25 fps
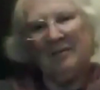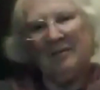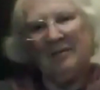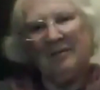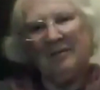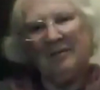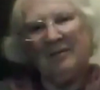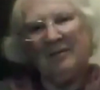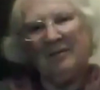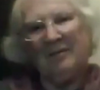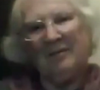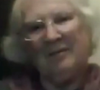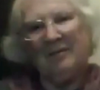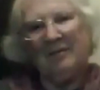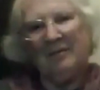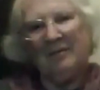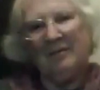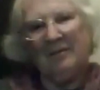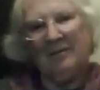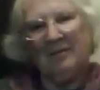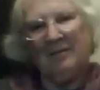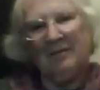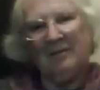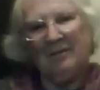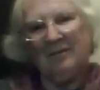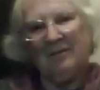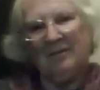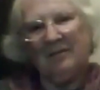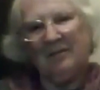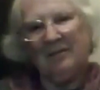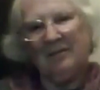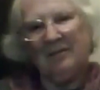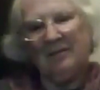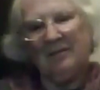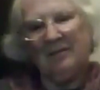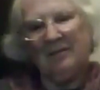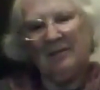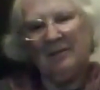
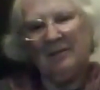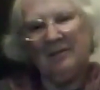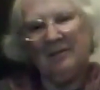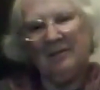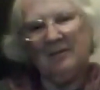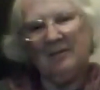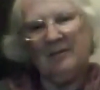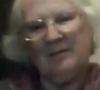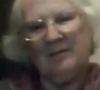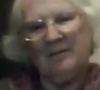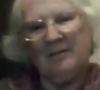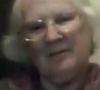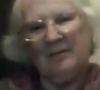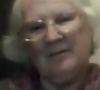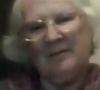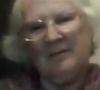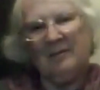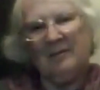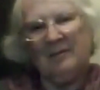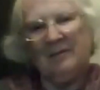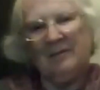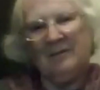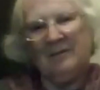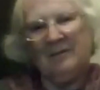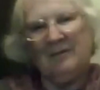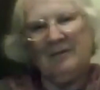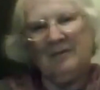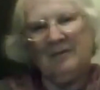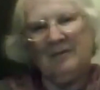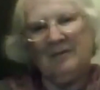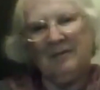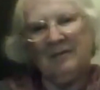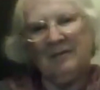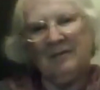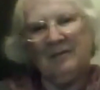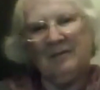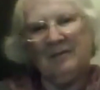This person isn't speaking.